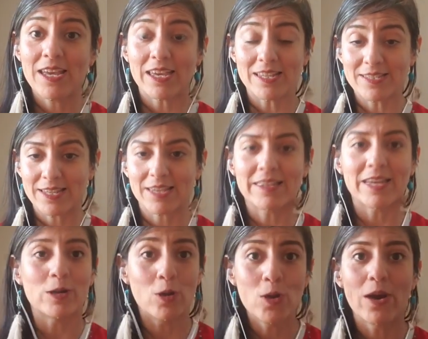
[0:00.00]
And say
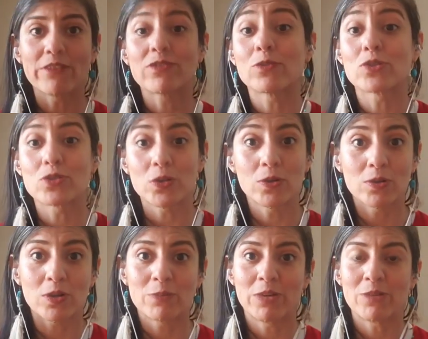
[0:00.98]
like, oh, I feel so
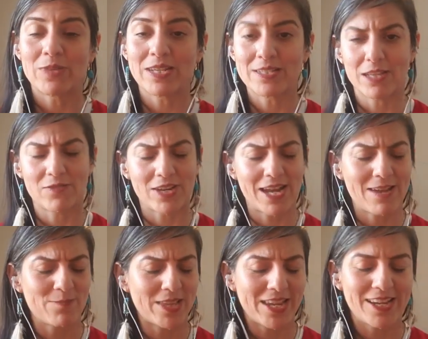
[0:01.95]
good about myself. And
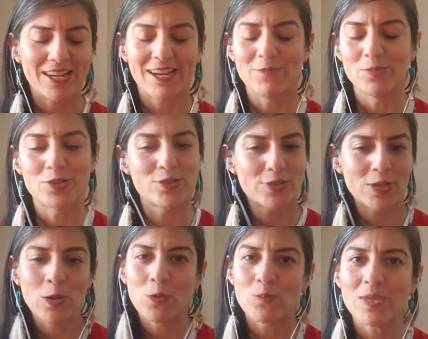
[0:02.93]
I'm like, I'm
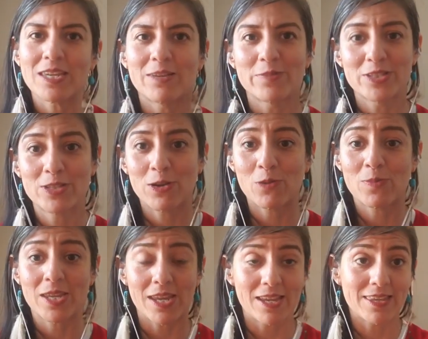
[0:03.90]
so me.
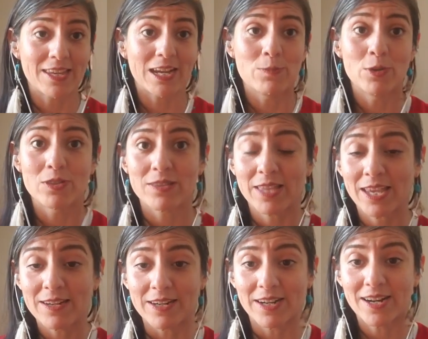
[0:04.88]
And then a month
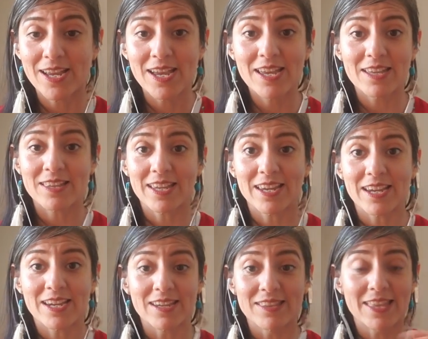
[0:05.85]
later,
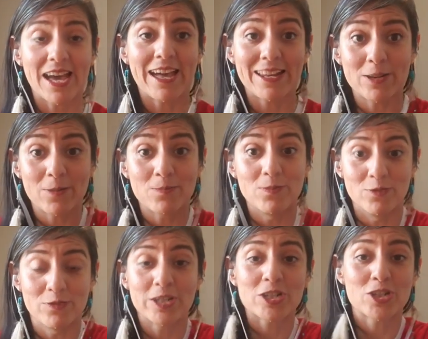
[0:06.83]
like that
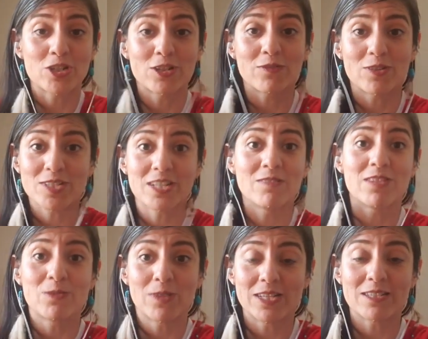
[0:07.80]
version of yourself
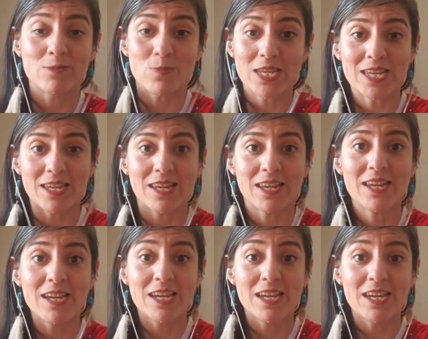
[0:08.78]
that was me